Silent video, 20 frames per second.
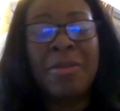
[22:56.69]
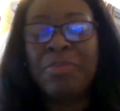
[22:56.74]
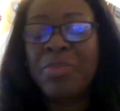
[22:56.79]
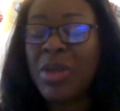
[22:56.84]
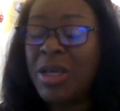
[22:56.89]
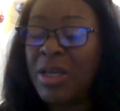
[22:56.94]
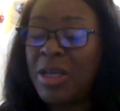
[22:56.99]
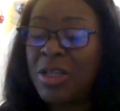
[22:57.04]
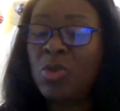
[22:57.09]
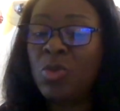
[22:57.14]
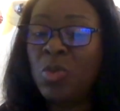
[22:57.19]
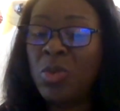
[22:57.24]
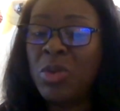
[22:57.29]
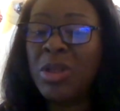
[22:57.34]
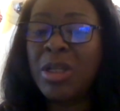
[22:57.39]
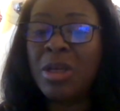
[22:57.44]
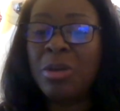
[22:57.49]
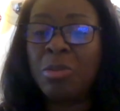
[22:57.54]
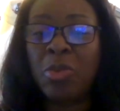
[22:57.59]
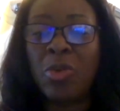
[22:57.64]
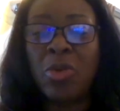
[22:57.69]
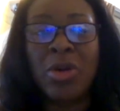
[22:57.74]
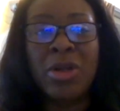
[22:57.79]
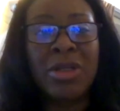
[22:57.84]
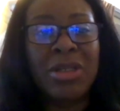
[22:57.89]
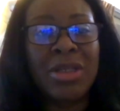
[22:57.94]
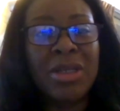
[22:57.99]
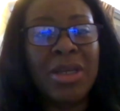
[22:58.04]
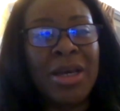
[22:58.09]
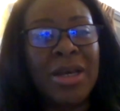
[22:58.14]
it's really
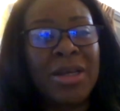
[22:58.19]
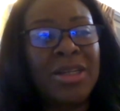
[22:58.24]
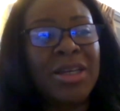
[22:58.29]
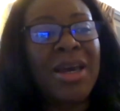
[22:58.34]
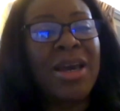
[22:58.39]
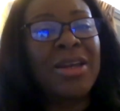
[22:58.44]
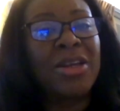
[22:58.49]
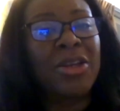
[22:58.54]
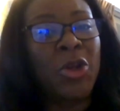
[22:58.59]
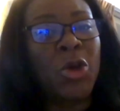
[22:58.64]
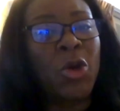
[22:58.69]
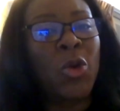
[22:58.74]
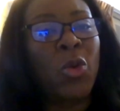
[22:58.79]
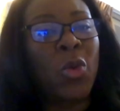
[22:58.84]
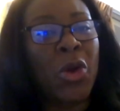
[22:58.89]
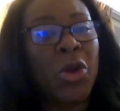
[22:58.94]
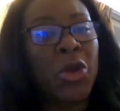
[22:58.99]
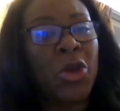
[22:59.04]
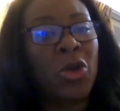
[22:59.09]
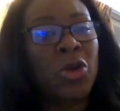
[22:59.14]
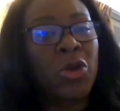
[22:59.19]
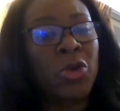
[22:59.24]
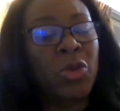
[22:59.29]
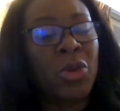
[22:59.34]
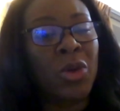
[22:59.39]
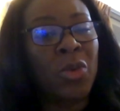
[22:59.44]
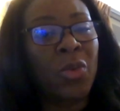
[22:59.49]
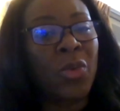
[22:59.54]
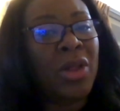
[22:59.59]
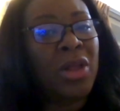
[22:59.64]
important to kind of know where you're
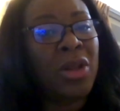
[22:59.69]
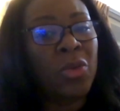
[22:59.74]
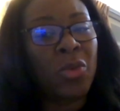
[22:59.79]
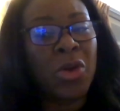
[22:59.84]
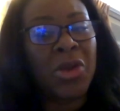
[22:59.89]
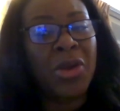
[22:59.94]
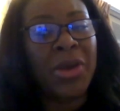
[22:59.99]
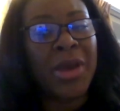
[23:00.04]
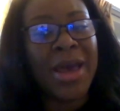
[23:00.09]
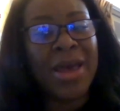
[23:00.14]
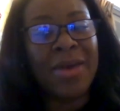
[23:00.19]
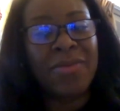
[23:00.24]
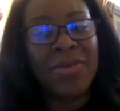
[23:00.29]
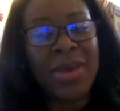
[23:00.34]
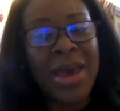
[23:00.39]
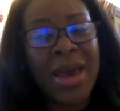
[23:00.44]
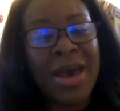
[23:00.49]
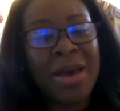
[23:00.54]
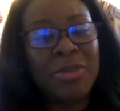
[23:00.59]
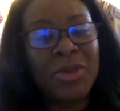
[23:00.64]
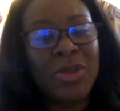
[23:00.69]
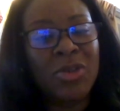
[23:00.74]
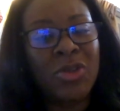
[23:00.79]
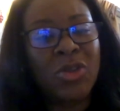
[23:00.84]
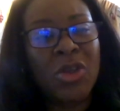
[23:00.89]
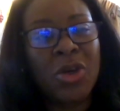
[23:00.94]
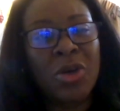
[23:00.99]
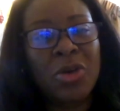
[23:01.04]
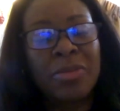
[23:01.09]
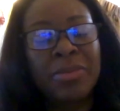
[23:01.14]
doing well and where you have gaps. And
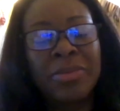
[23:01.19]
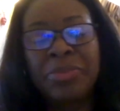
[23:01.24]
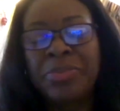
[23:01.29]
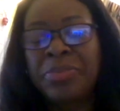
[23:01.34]
so